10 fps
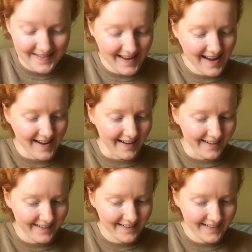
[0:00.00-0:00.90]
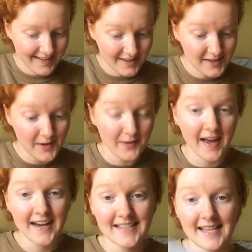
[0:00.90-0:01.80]
Yeah, so
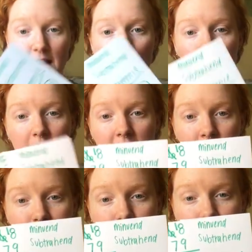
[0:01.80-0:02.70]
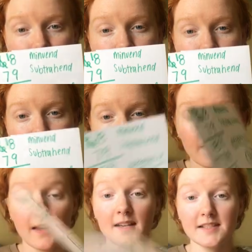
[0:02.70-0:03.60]
that is how we
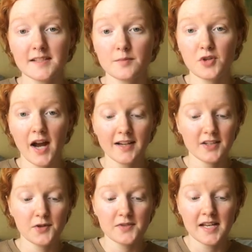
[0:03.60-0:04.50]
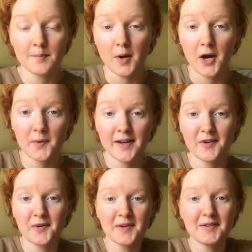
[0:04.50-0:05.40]
subtract using borrowing
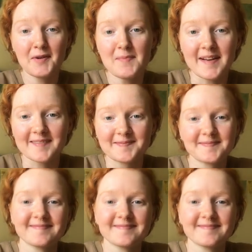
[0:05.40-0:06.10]
or regrouping.